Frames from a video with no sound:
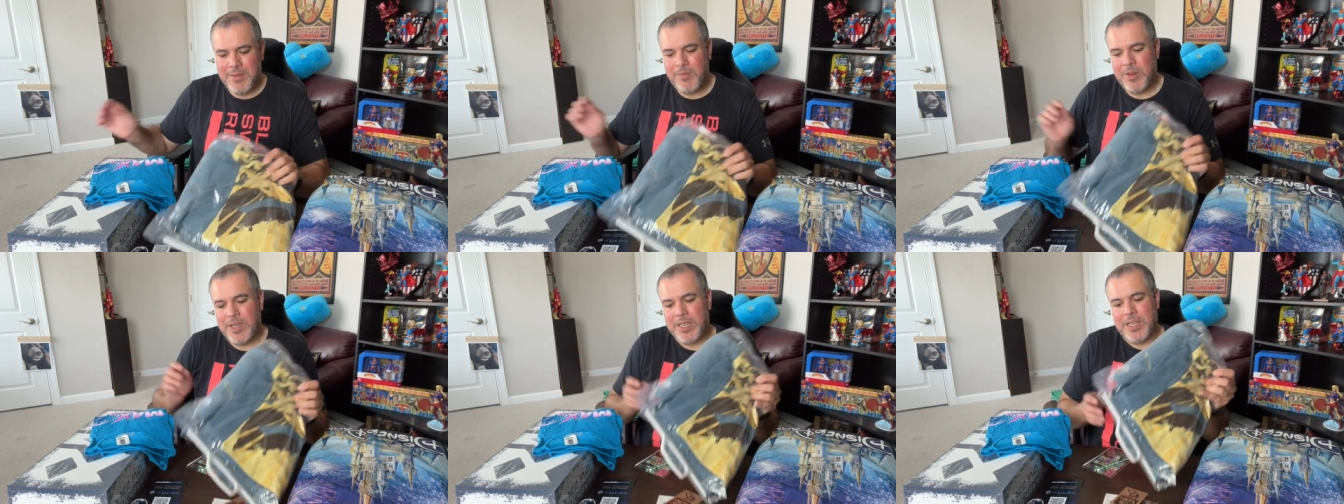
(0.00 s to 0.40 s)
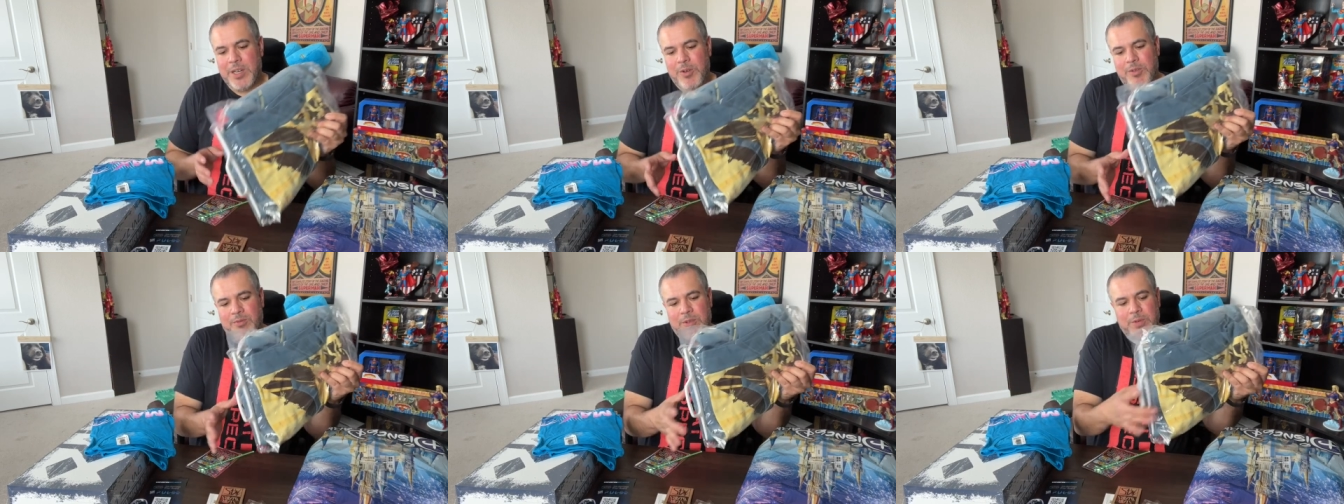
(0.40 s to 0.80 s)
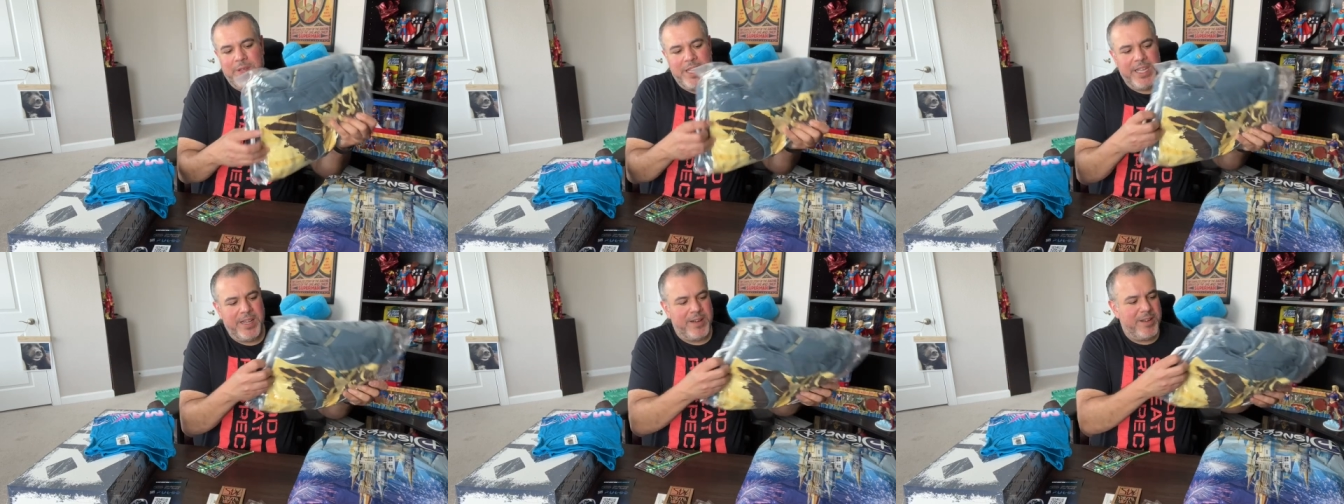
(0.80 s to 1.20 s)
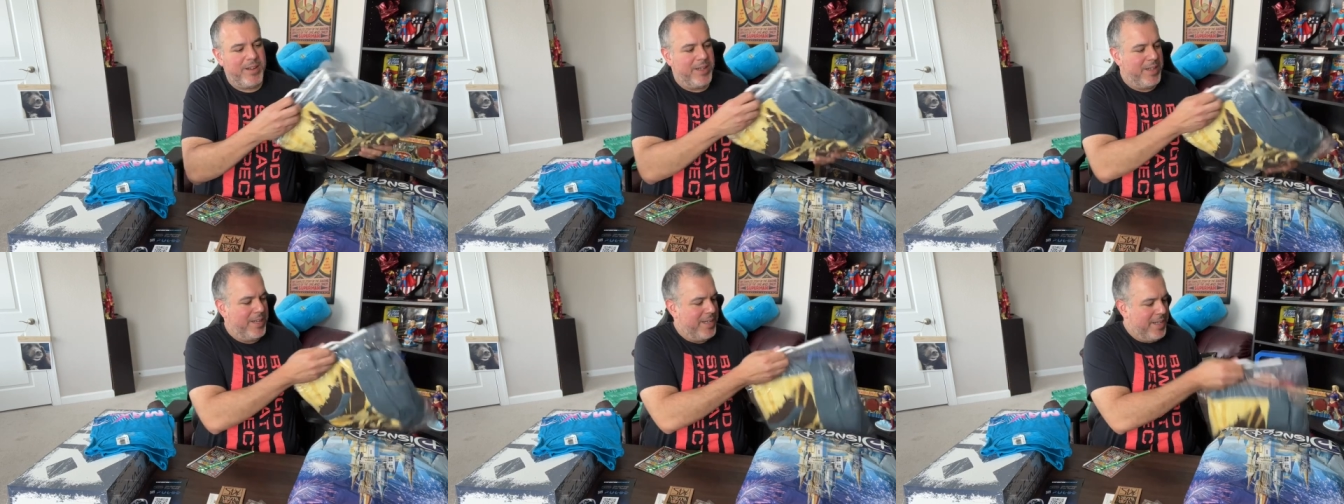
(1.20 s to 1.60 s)
we're gonna go through here
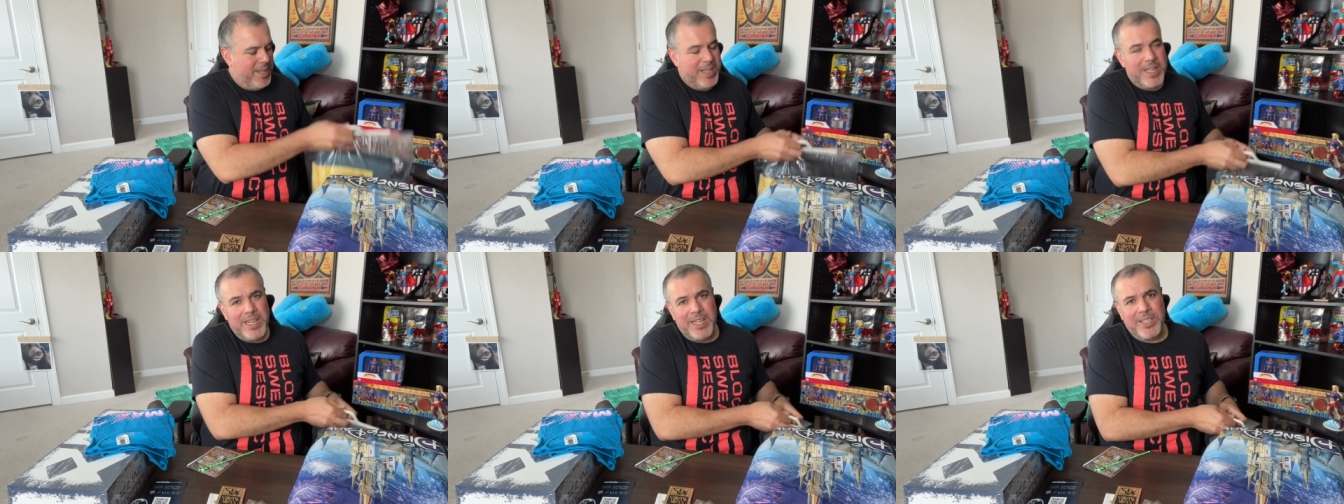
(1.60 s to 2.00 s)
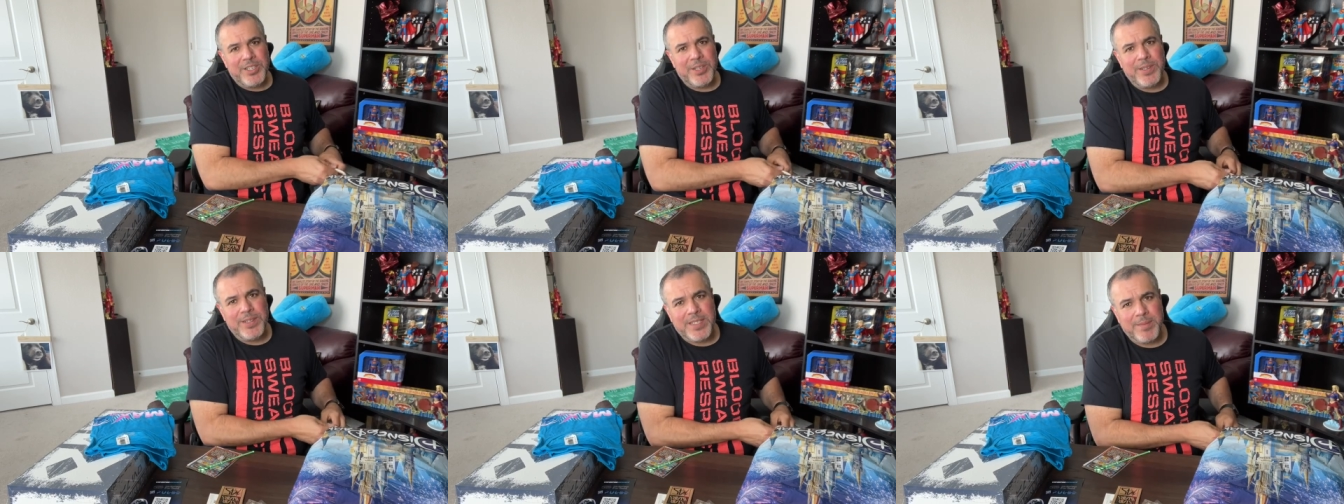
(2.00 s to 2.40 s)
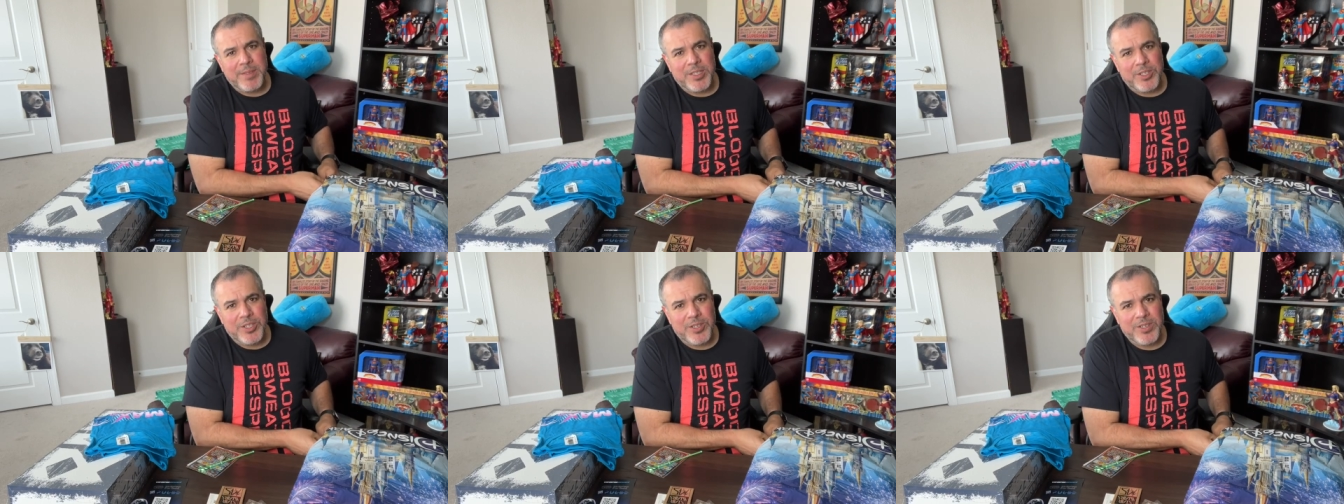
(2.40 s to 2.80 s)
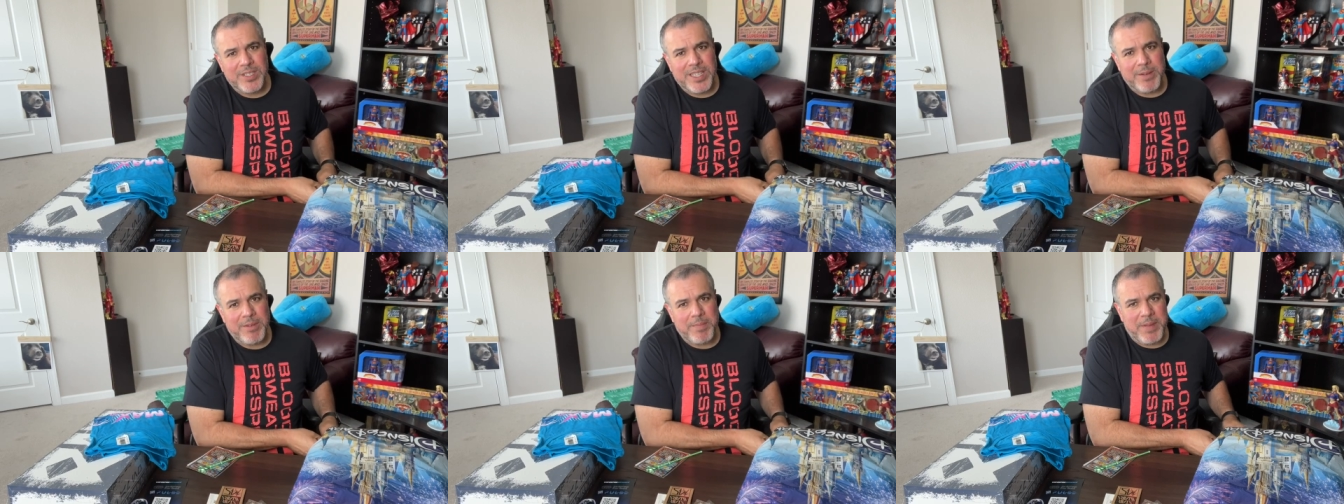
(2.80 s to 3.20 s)
and show you some of the shirts
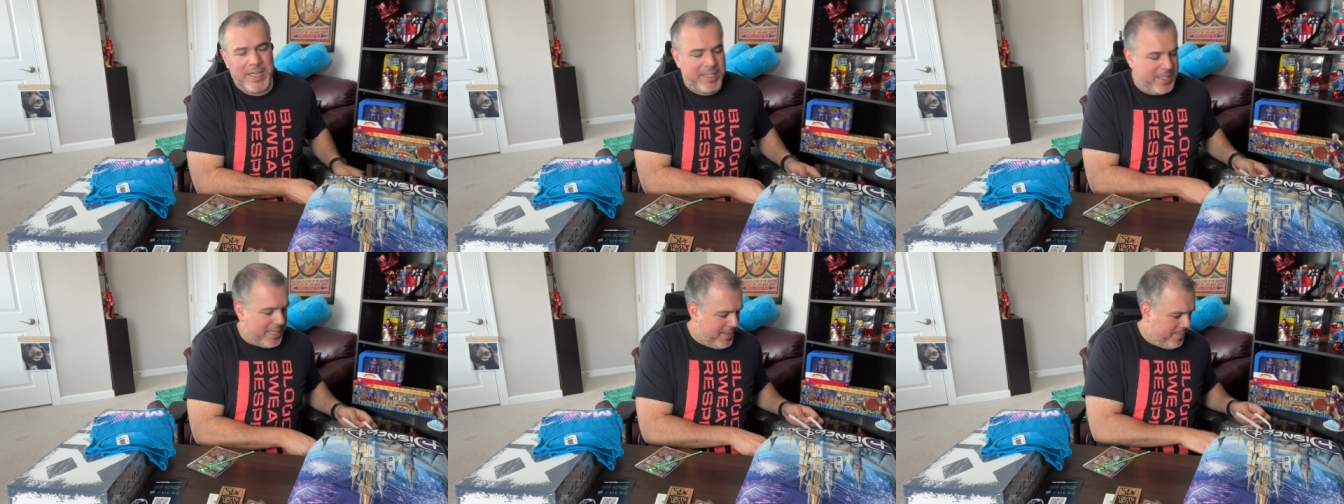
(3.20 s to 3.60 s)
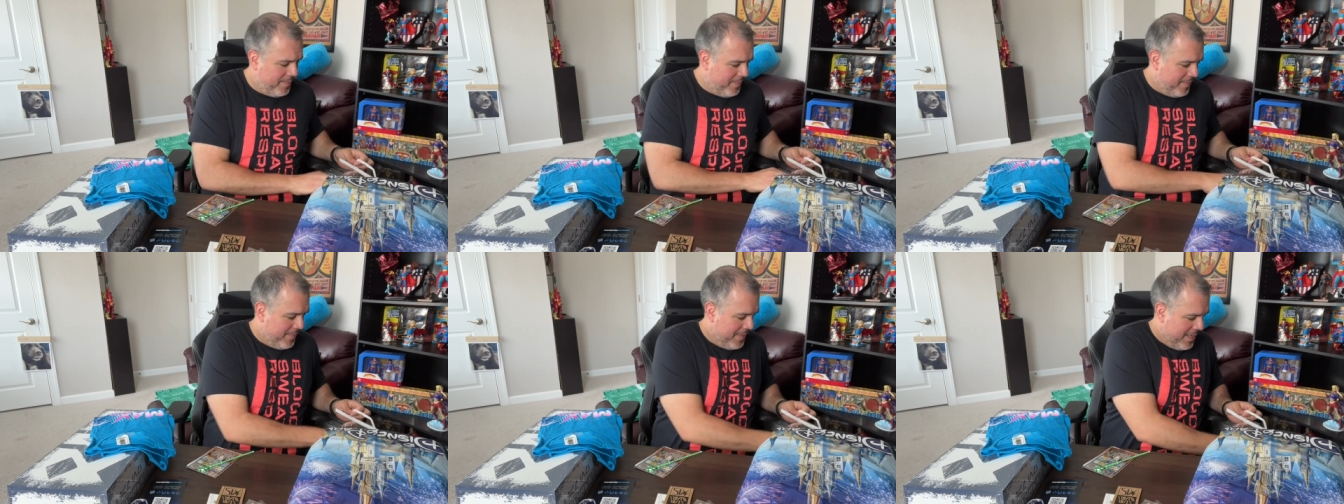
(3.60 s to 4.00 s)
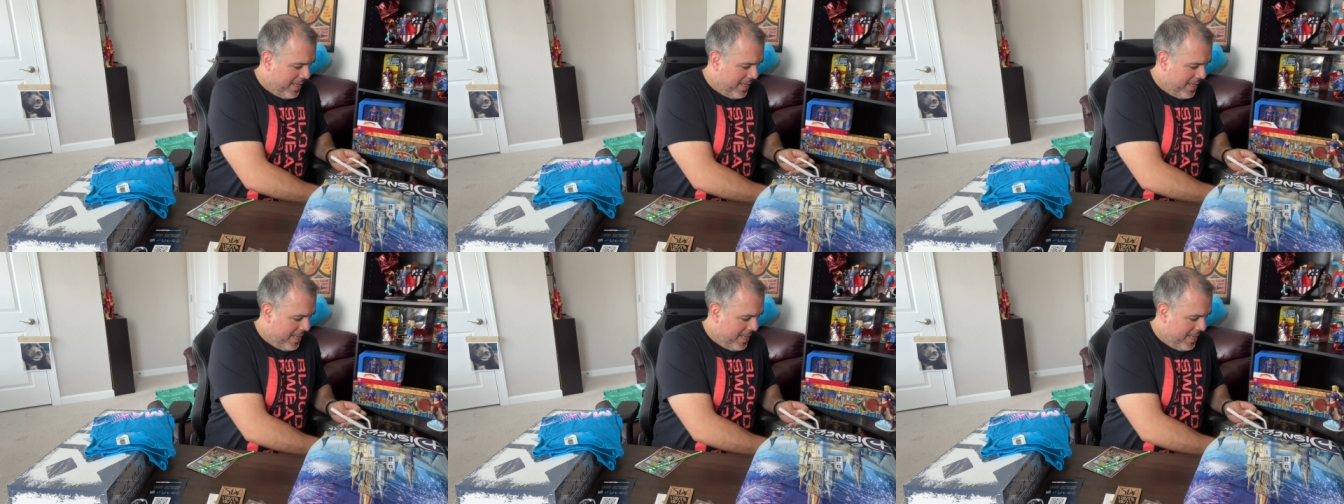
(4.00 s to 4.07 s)
that we picked up,